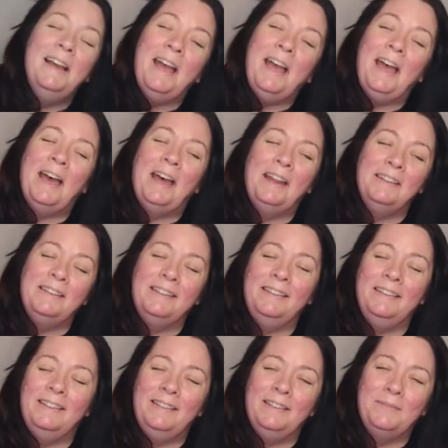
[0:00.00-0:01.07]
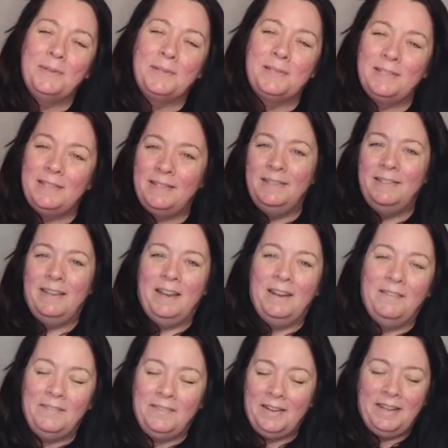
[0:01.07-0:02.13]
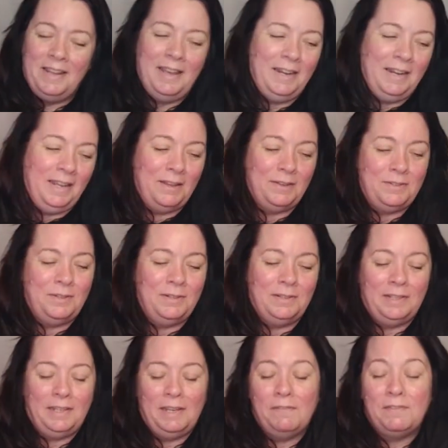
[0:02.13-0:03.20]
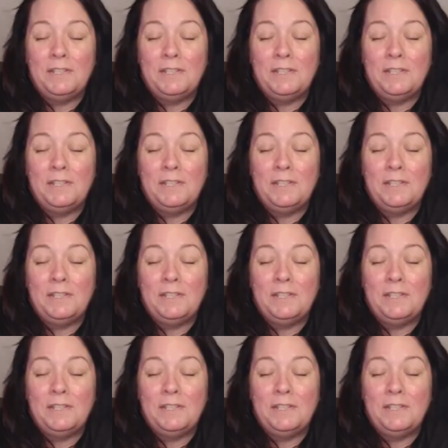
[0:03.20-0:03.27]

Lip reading: and he was kind of handing out all the gifts.